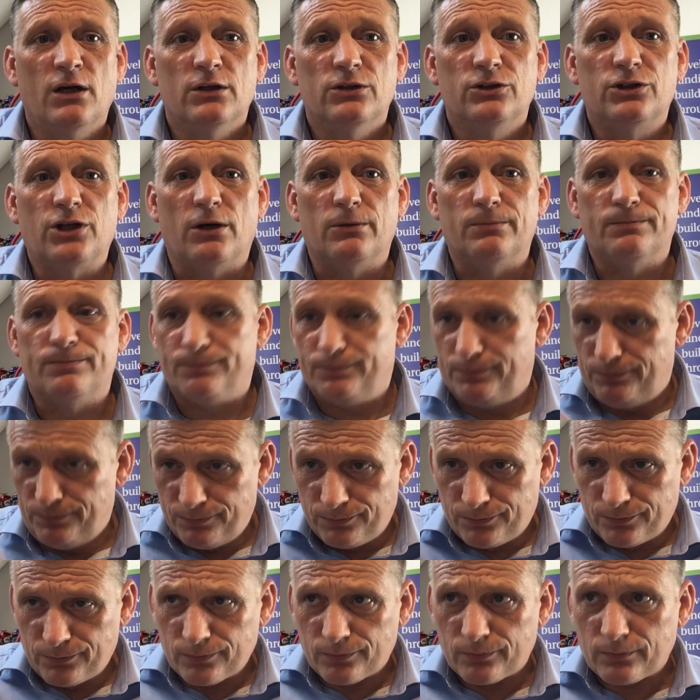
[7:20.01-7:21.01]
So
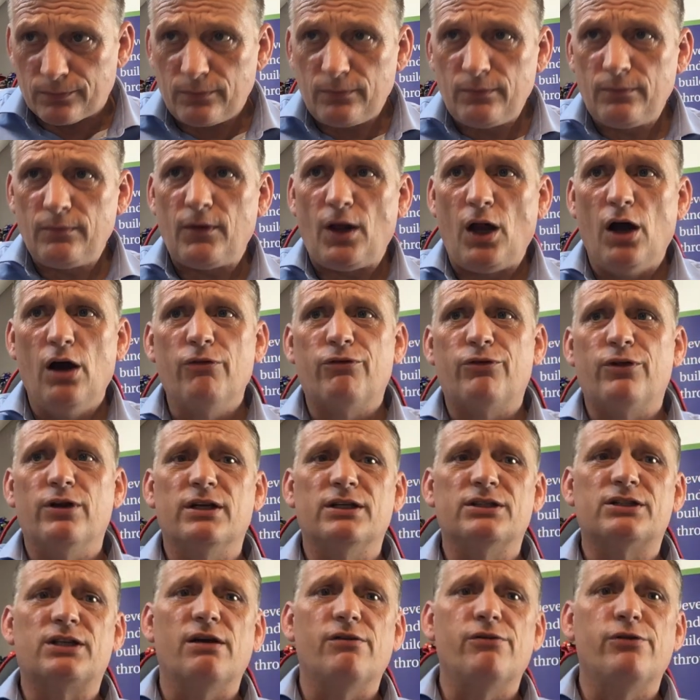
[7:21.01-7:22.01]
hopefully
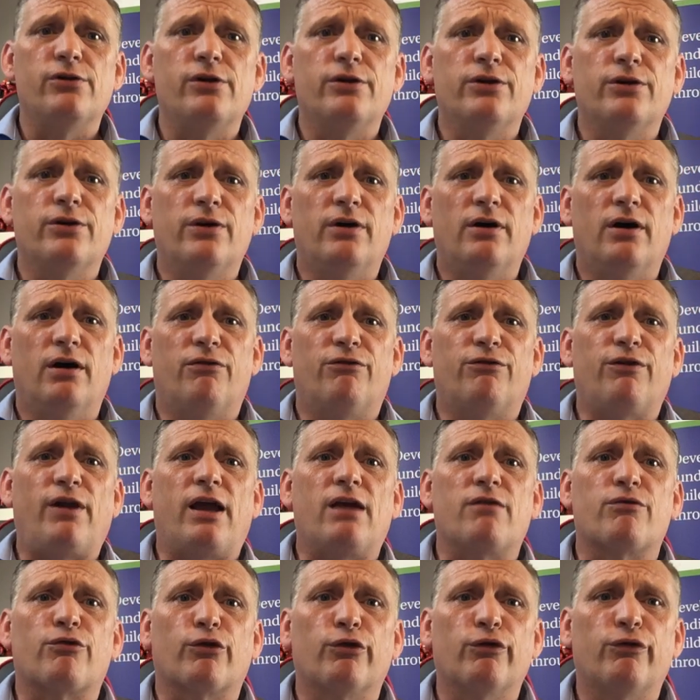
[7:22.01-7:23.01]
that's giving you a
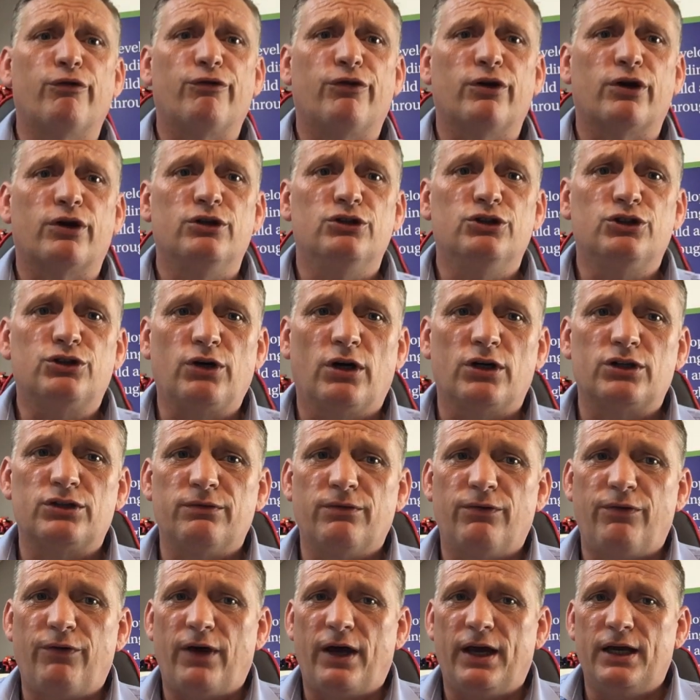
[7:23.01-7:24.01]
flavour of the
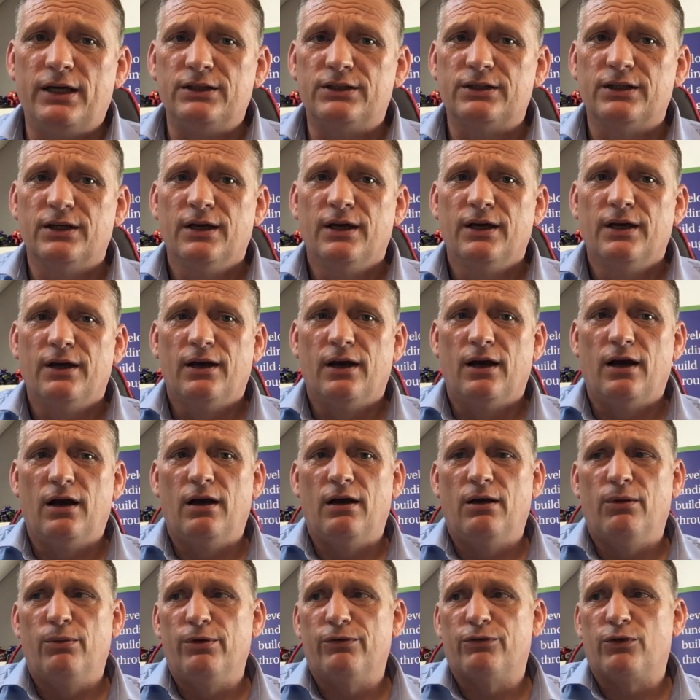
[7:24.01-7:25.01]
construction phase.
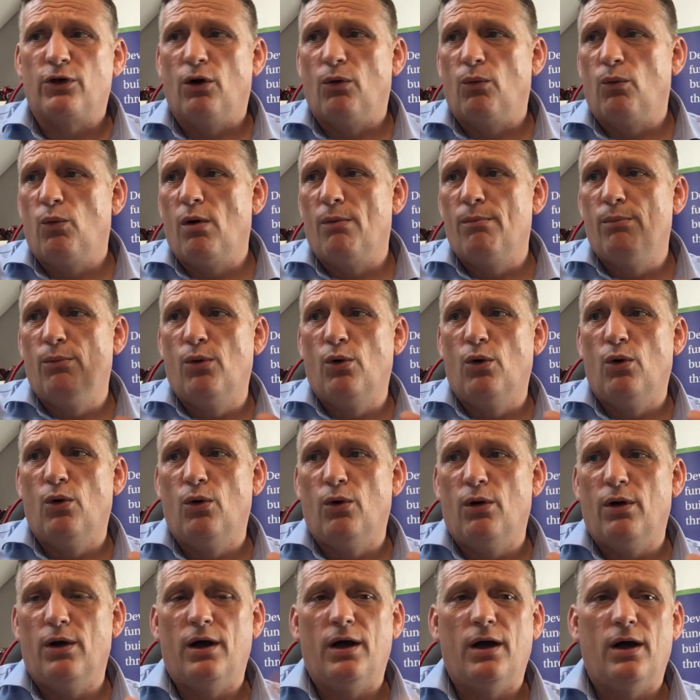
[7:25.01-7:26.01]
We've got one
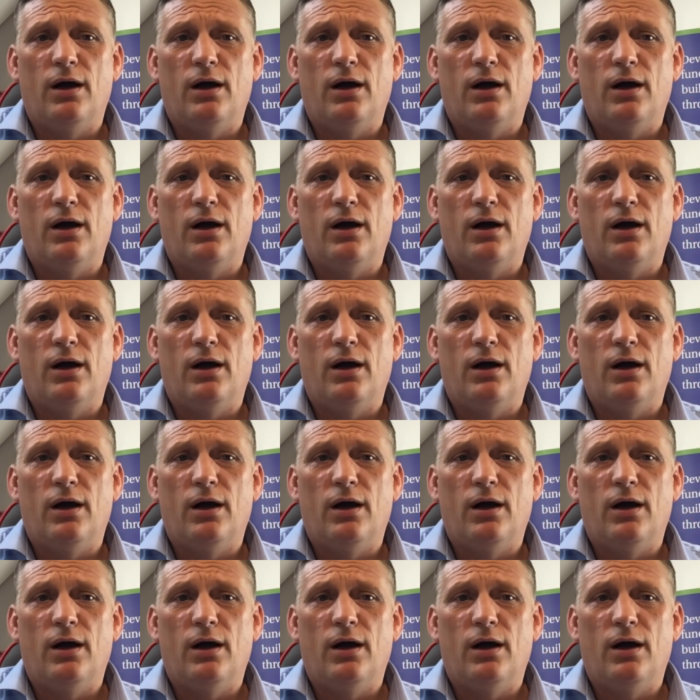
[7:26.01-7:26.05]
more